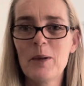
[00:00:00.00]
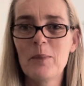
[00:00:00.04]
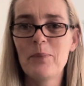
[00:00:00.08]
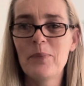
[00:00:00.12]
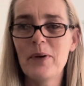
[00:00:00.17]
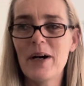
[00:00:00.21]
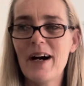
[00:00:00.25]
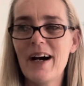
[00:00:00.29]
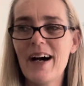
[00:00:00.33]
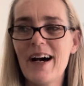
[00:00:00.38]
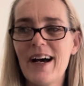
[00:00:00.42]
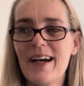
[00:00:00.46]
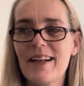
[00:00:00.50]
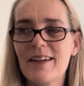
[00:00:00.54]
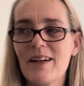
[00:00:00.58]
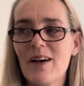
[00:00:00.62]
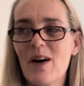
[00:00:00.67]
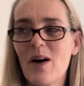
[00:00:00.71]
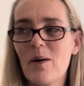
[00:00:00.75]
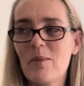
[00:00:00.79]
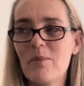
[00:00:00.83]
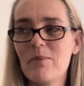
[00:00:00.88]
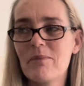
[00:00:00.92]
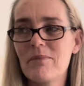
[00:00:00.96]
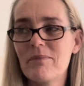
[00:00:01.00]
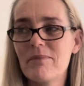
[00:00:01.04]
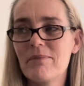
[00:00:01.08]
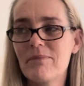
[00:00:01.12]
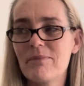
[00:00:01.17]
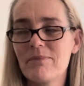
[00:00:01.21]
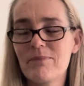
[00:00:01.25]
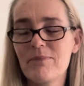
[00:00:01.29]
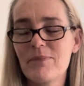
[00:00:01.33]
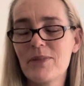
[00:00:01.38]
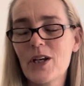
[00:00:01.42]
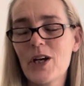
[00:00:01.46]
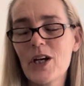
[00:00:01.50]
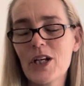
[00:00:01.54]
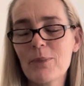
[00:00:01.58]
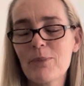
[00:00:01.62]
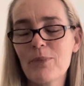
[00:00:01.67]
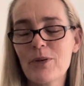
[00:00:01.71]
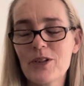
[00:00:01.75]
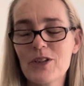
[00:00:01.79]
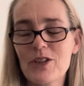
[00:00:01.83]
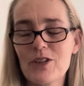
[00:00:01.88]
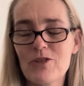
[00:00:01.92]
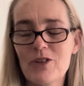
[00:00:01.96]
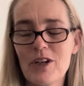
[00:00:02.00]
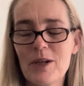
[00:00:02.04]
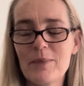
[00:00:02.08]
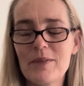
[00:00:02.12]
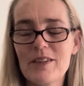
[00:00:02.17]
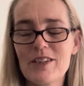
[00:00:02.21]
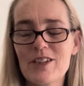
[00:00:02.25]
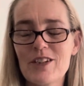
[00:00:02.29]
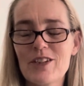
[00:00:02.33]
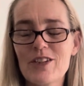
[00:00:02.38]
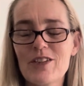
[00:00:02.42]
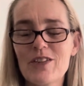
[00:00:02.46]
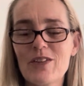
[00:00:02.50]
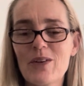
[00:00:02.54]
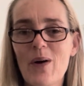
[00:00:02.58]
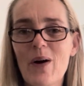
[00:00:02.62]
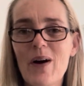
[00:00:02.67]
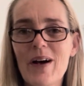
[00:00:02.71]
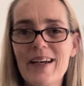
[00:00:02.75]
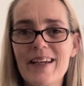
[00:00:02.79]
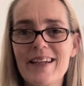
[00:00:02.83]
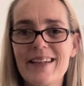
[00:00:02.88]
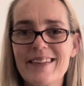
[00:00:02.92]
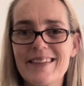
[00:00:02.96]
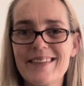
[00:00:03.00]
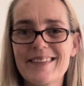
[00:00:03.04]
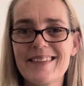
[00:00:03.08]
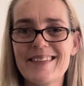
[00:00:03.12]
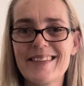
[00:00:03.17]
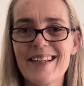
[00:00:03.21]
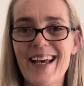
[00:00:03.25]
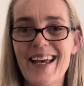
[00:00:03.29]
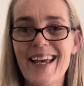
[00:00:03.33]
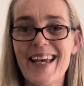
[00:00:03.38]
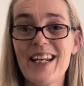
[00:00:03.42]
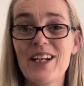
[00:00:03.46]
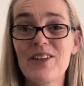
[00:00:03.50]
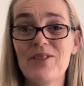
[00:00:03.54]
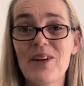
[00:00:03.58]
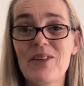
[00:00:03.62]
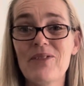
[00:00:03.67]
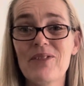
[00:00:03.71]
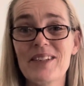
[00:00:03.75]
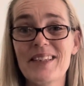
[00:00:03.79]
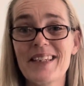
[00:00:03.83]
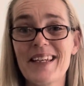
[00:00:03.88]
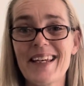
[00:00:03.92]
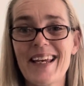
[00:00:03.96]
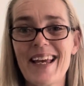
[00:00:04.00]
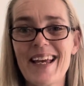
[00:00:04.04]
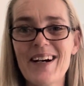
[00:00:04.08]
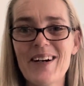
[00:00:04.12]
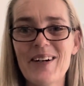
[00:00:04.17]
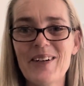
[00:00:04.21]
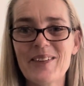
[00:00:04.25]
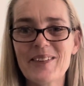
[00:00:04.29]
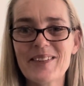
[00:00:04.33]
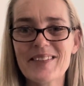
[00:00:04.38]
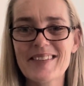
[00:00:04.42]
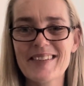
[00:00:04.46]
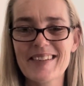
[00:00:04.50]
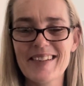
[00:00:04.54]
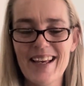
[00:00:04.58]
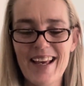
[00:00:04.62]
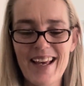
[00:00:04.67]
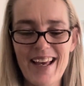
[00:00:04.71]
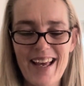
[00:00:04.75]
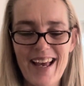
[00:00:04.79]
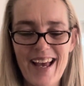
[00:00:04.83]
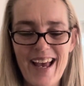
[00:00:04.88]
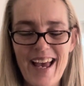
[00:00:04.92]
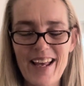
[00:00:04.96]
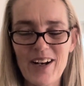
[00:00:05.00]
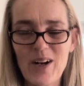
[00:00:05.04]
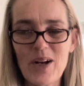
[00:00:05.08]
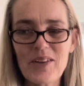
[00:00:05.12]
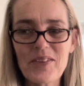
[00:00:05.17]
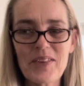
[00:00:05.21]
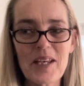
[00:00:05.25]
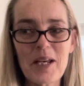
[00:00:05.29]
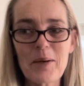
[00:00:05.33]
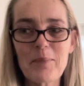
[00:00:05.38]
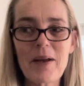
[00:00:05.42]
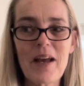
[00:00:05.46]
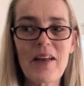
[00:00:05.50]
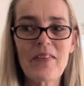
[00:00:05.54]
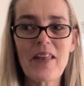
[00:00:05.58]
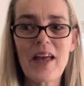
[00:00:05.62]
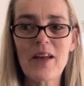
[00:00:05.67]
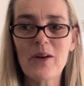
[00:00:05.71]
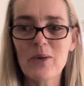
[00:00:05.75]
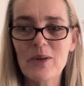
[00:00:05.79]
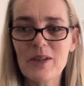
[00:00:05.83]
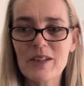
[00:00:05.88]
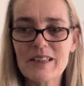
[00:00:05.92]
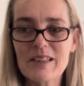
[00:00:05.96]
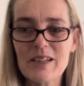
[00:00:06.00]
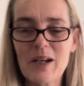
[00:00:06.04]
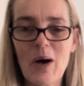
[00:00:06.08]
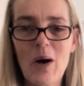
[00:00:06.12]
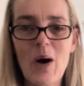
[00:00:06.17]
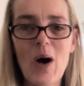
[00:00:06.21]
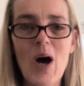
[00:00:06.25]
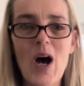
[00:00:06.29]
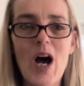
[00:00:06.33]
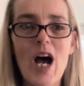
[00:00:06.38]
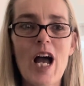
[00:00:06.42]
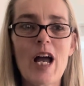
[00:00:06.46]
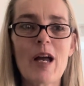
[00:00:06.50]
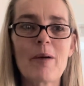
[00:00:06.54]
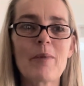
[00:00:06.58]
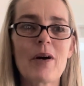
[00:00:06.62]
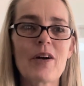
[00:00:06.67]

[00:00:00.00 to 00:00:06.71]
But you got to put your dreams and your desires ahead of everything else. And I think about that all the time.